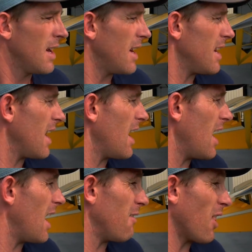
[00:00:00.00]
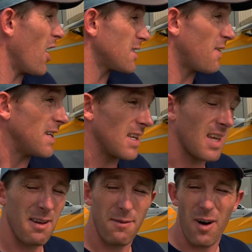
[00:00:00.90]
And have I lost faith in
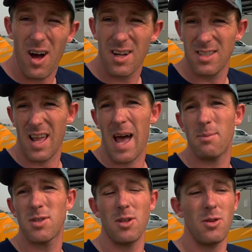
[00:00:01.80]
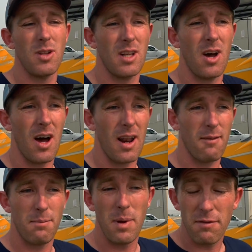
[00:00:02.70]
Kitfox? Absolutely not.
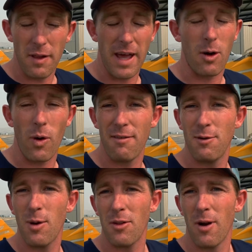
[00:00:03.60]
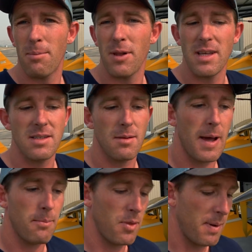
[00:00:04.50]
I've been flying quite a few other airplanes
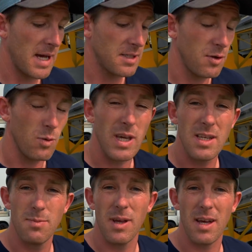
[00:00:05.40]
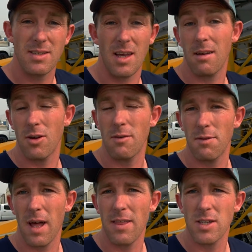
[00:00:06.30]
the past few weeks because I couldn't
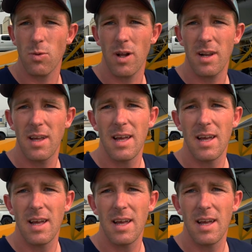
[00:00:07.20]
fly this one.